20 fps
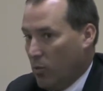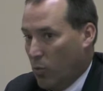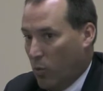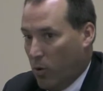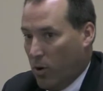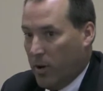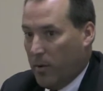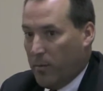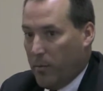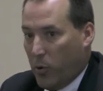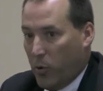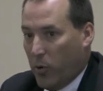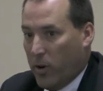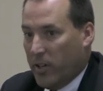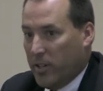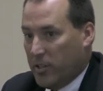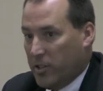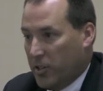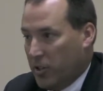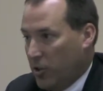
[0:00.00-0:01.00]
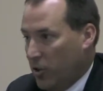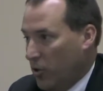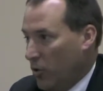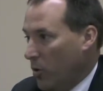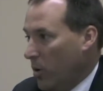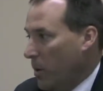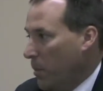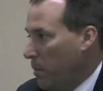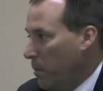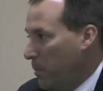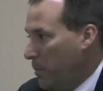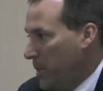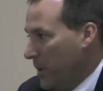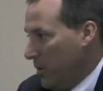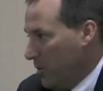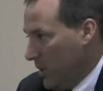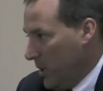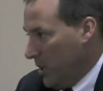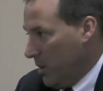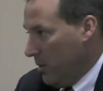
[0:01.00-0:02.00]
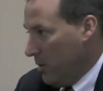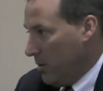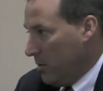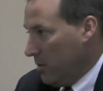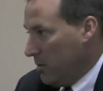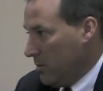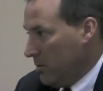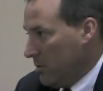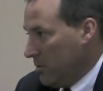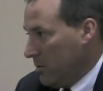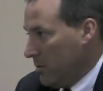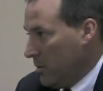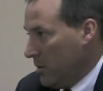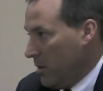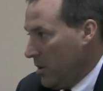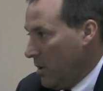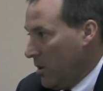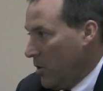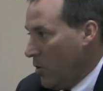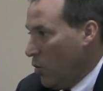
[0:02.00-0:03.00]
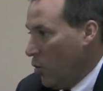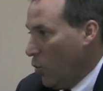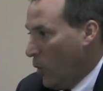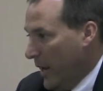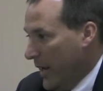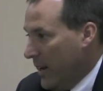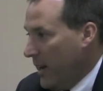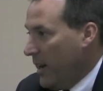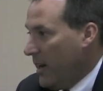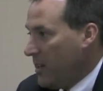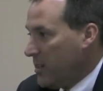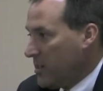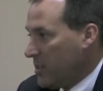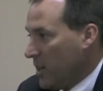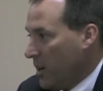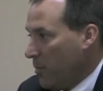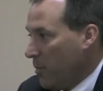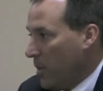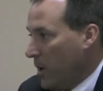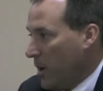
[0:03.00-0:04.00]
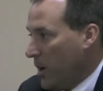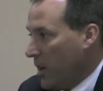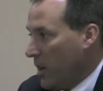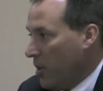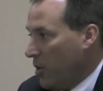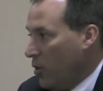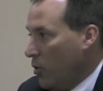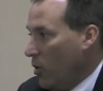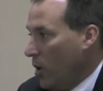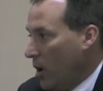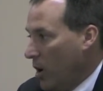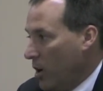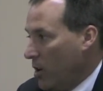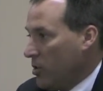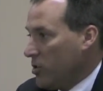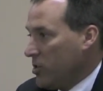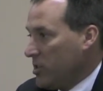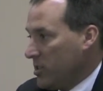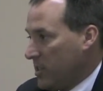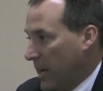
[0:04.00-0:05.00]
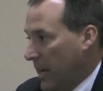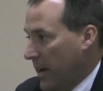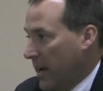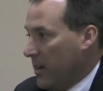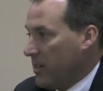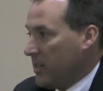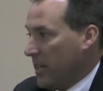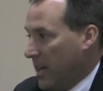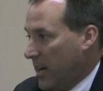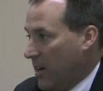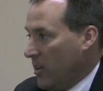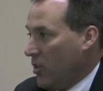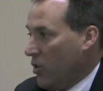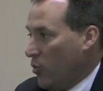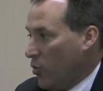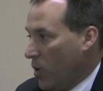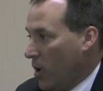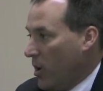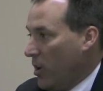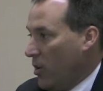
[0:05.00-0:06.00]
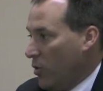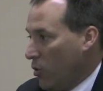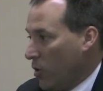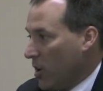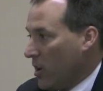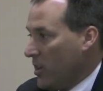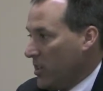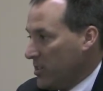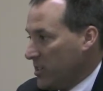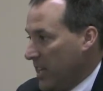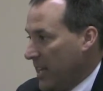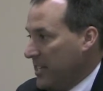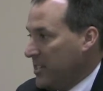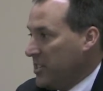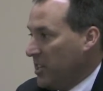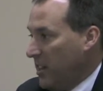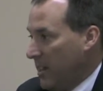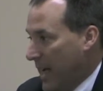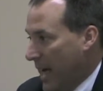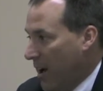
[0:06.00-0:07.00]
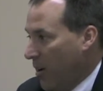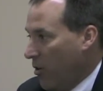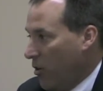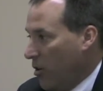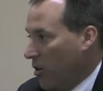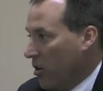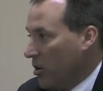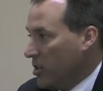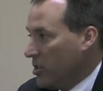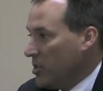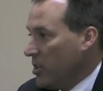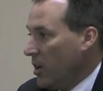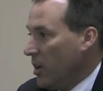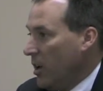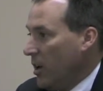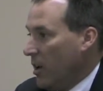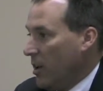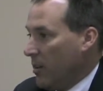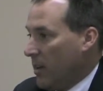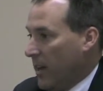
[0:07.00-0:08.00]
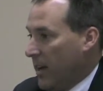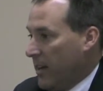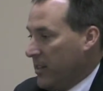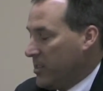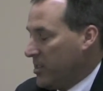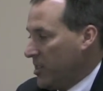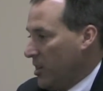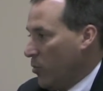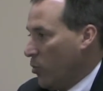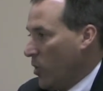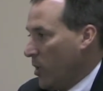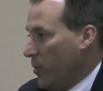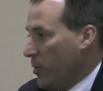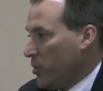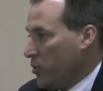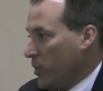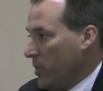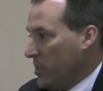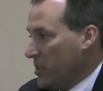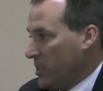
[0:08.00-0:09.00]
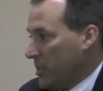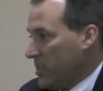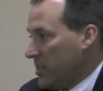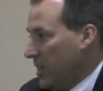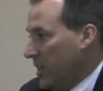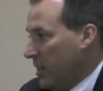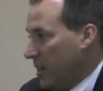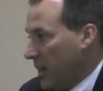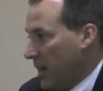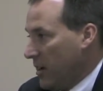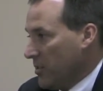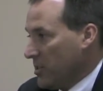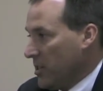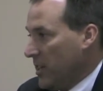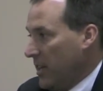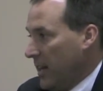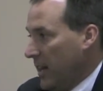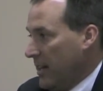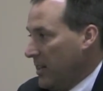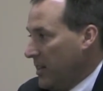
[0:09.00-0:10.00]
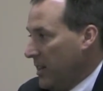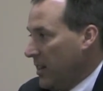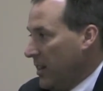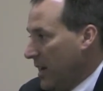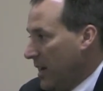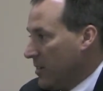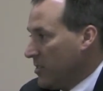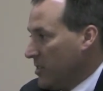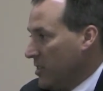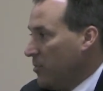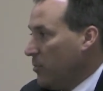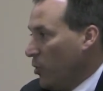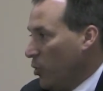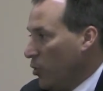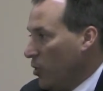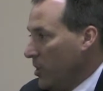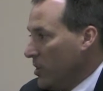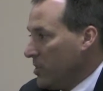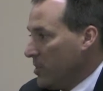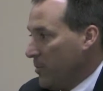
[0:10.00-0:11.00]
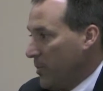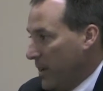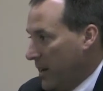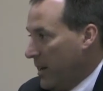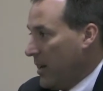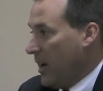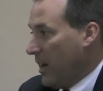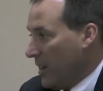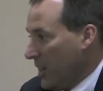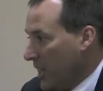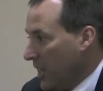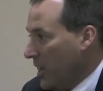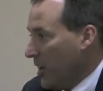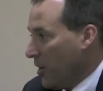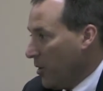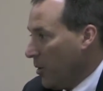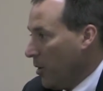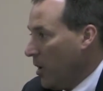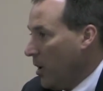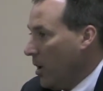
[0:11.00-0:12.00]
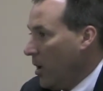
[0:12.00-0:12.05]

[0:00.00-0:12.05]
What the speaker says: 1.2 billion. We need somebody who understands how you run an organization that large that has somewhere between 16,000 and 18,000 employees, depending on the year.